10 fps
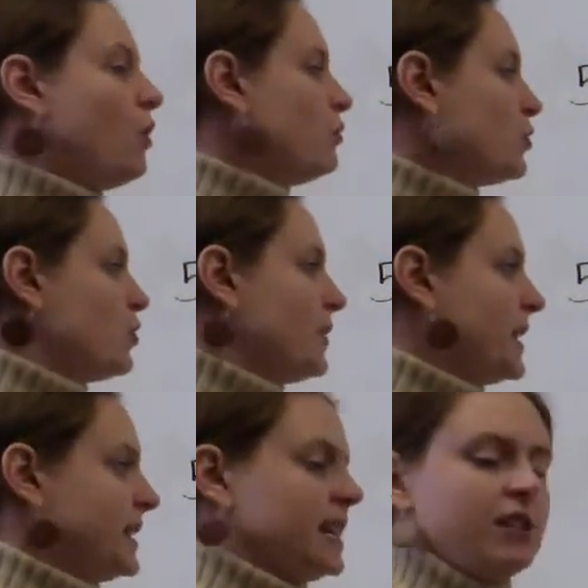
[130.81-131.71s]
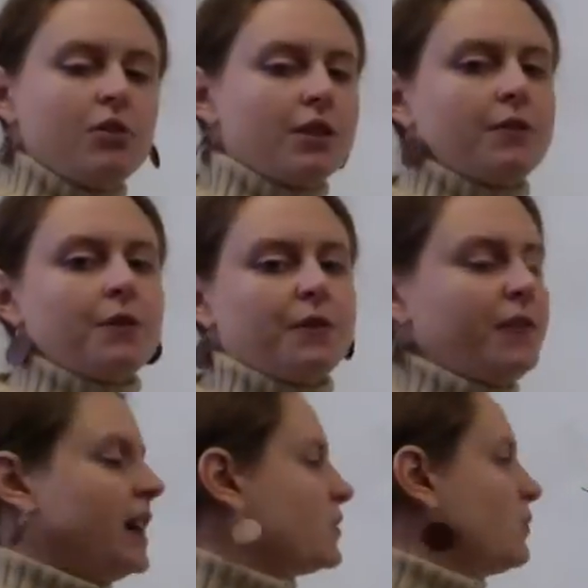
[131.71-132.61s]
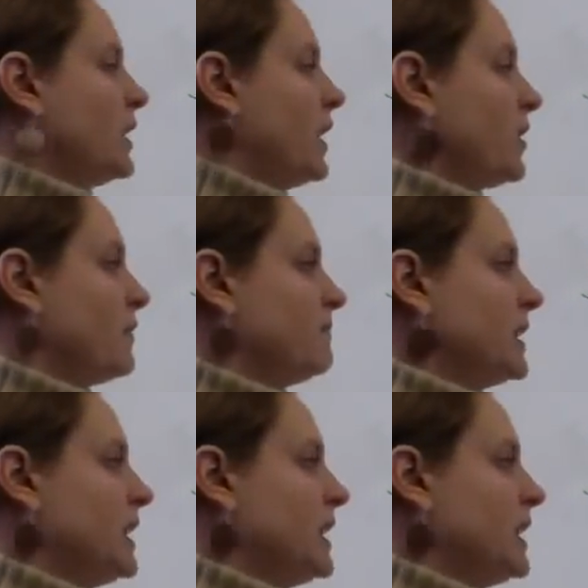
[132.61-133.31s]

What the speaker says: own choice. They don't reflect one another.